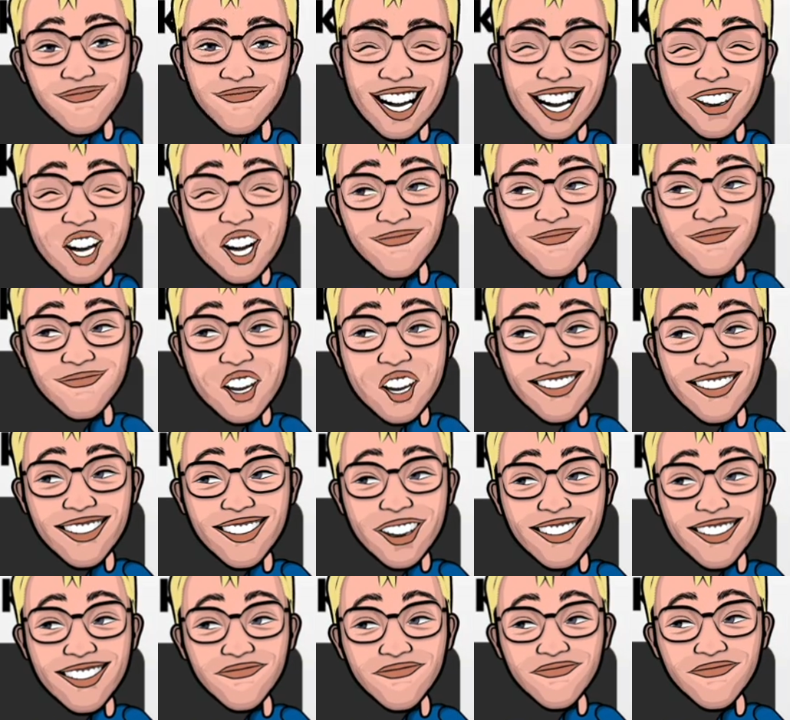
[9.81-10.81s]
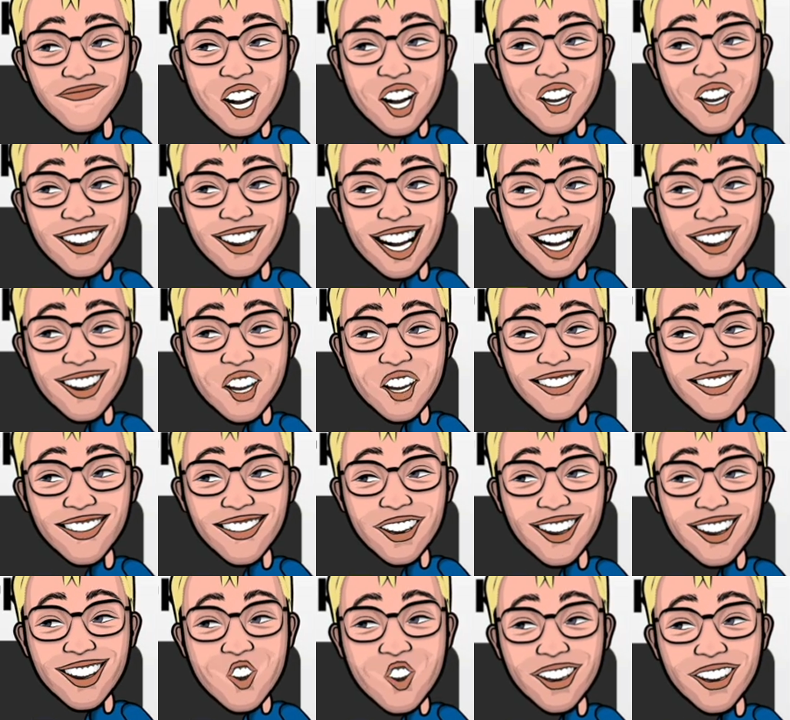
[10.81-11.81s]
Well, they're really important when we're
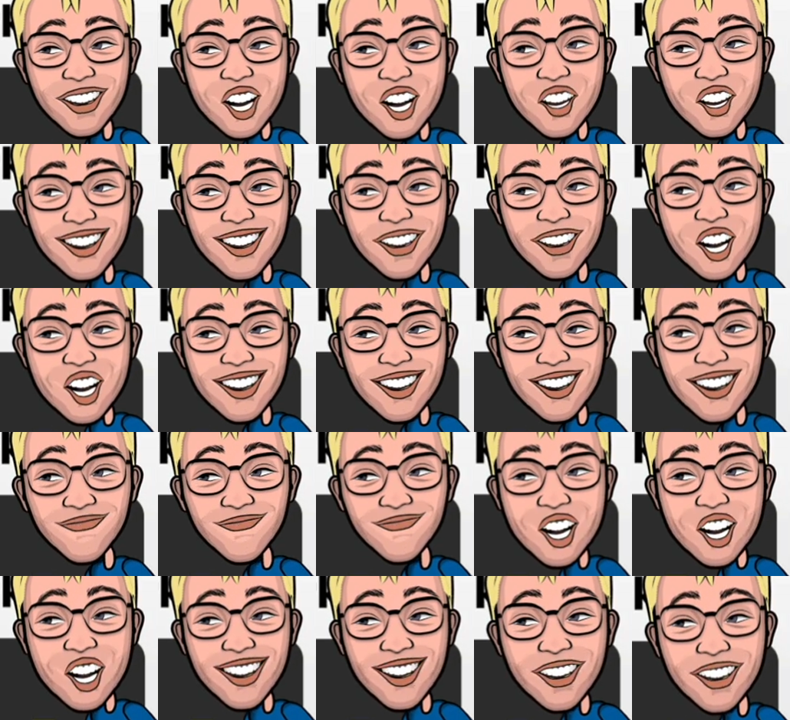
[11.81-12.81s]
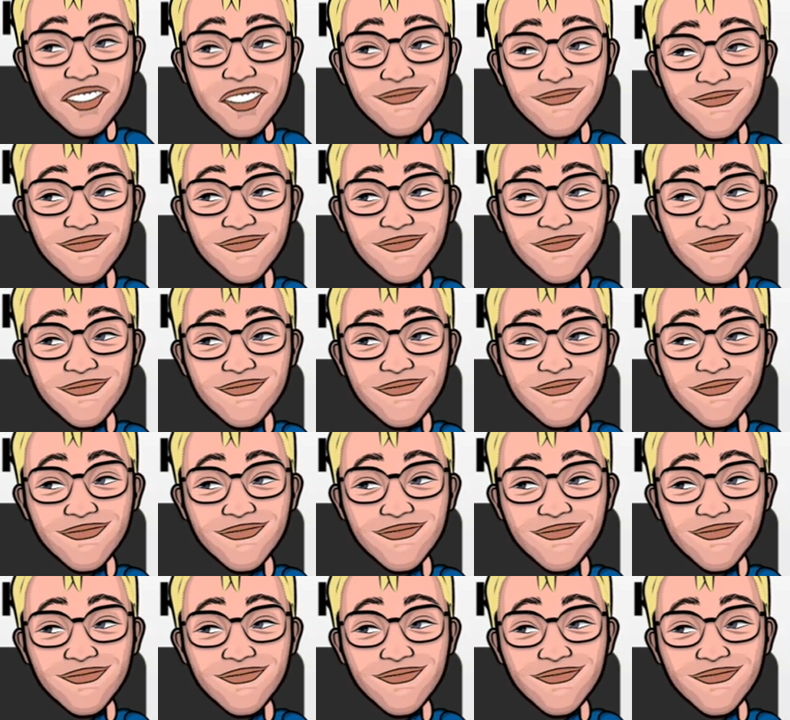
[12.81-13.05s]
dealing with large language models.